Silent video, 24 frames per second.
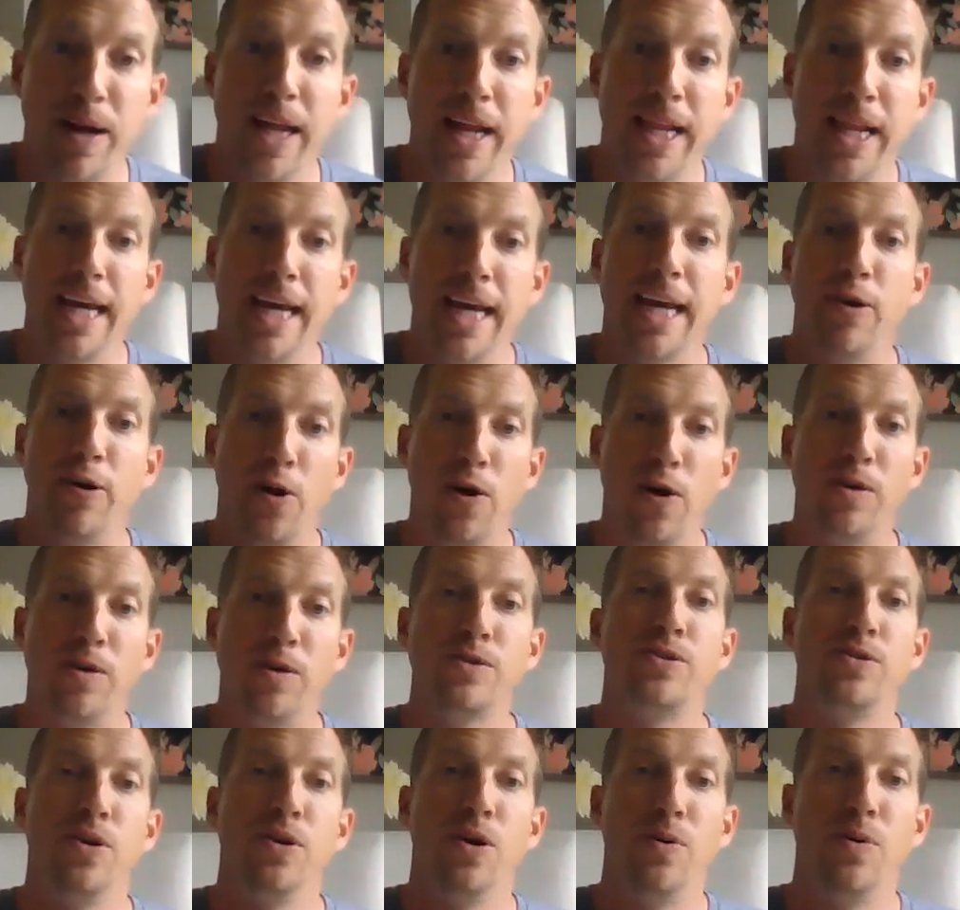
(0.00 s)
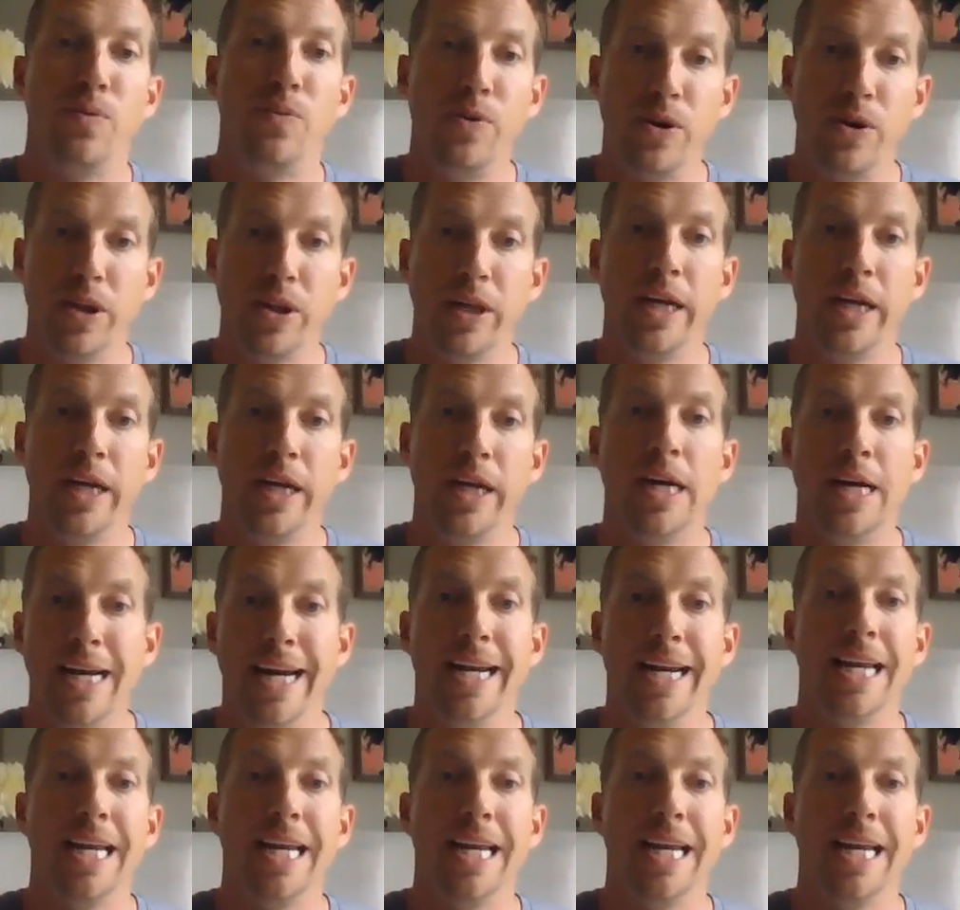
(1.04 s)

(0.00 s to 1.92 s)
but I think it also really